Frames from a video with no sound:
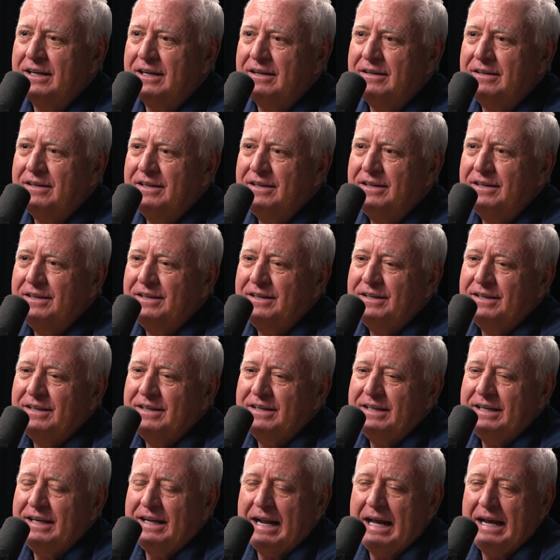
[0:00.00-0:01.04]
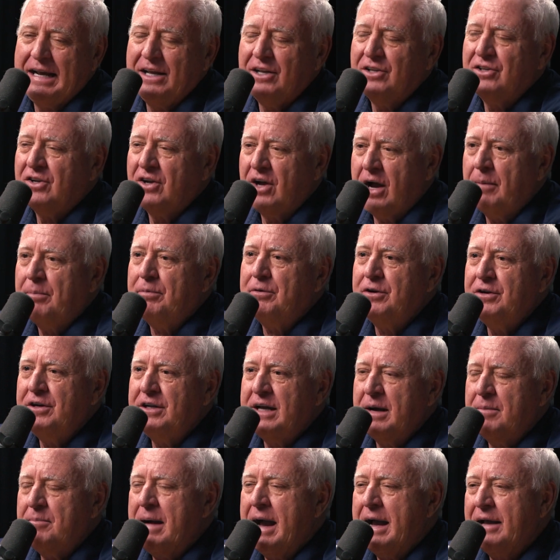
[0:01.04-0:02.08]
uh, yeah, and I get the opportunity
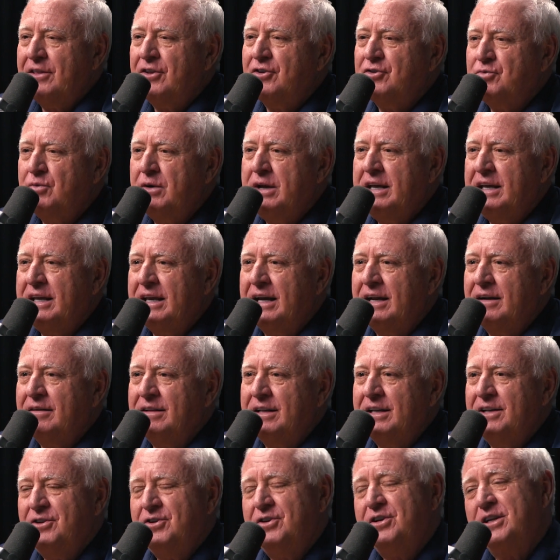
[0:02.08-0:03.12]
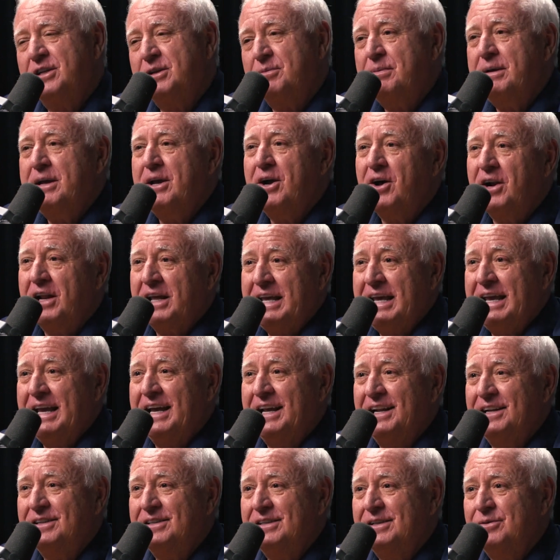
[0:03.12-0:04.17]
to come back this weekend, and then you get to be on
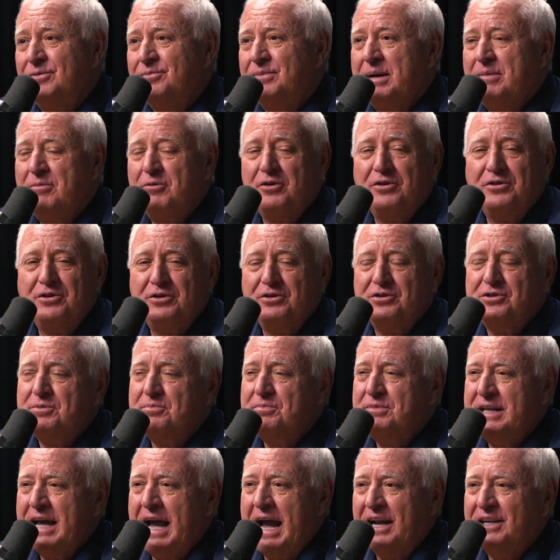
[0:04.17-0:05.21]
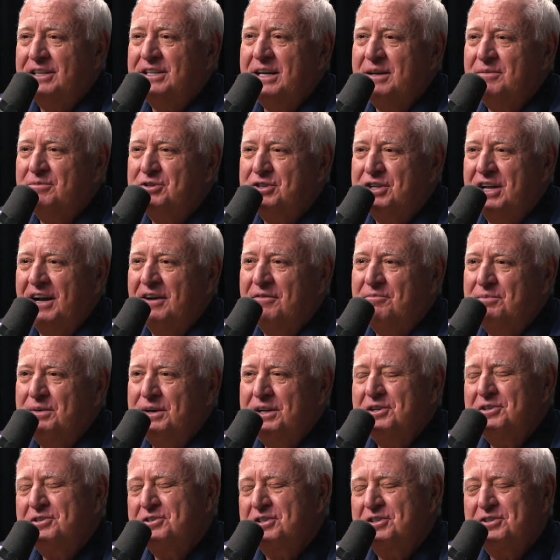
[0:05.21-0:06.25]
again, and maybe we'll do some tag team stuff. But
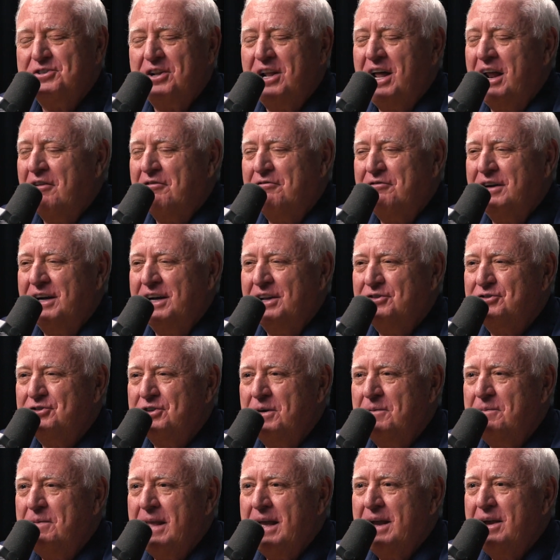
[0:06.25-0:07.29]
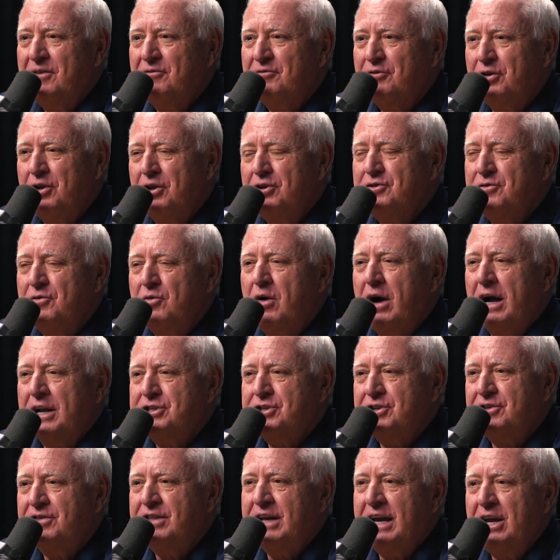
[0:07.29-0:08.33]
it's it's a lot of fun. So for those of you
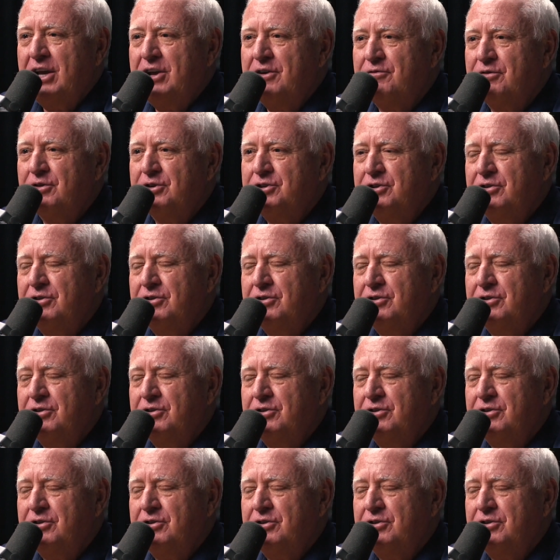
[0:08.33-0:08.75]
watching, thank you for